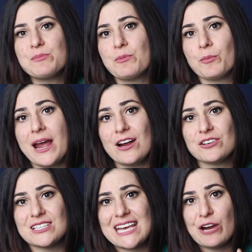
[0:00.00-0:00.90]
to be prepared
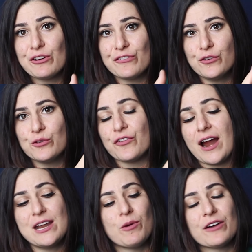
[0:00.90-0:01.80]
to carry food for
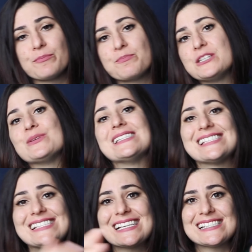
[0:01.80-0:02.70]
anywhere between
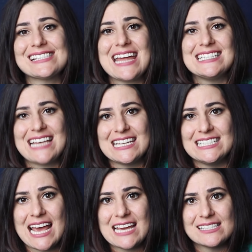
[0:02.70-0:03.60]
six and 10
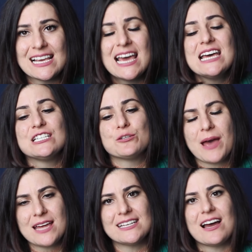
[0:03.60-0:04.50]
days,
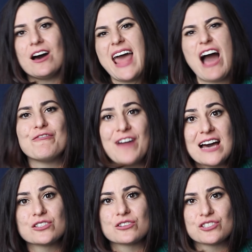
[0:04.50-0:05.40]
depending on how
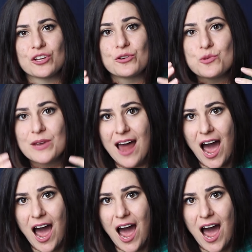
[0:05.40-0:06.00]
fast or slow you can